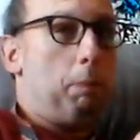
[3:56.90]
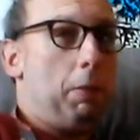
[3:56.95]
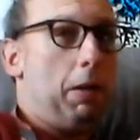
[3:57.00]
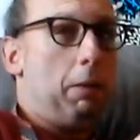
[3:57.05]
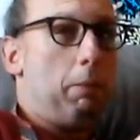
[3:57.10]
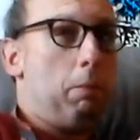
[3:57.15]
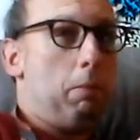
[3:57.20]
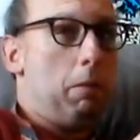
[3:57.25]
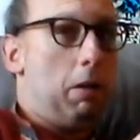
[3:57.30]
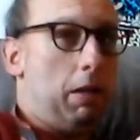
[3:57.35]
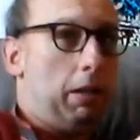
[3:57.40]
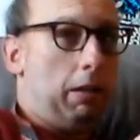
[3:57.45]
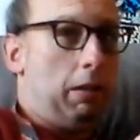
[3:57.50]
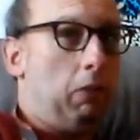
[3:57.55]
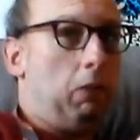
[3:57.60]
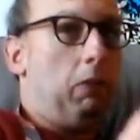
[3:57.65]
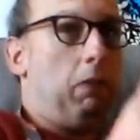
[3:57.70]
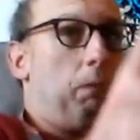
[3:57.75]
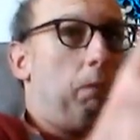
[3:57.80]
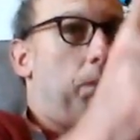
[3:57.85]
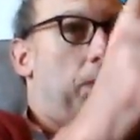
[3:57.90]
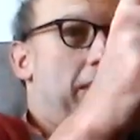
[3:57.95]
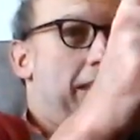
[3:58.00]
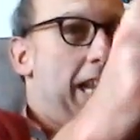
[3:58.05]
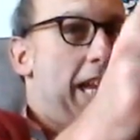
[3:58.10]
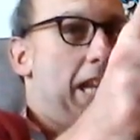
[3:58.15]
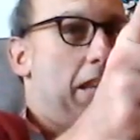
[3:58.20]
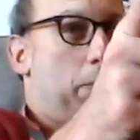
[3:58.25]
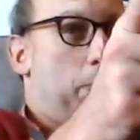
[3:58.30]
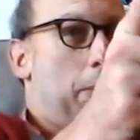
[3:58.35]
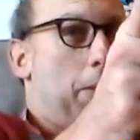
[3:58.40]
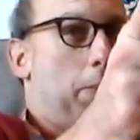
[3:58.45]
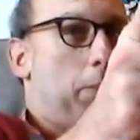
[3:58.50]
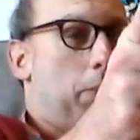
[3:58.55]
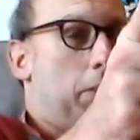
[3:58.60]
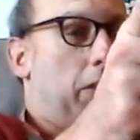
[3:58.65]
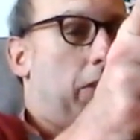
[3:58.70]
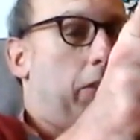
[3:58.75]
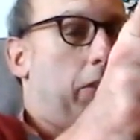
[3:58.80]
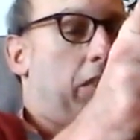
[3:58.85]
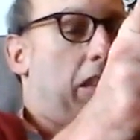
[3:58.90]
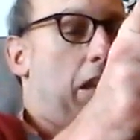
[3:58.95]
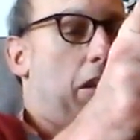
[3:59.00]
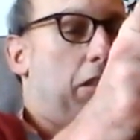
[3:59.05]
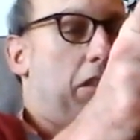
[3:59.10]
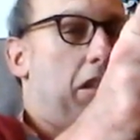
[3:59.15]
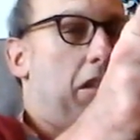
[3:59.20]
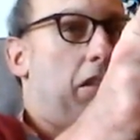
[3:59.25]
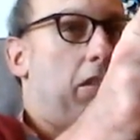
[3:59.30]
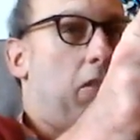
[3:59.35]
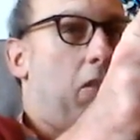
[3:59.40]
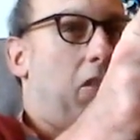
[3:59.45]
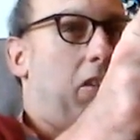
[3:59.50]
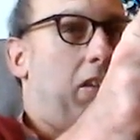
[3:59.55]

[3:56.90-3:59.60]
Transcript: Paper Mario. And that's Paper Mario Thousand Year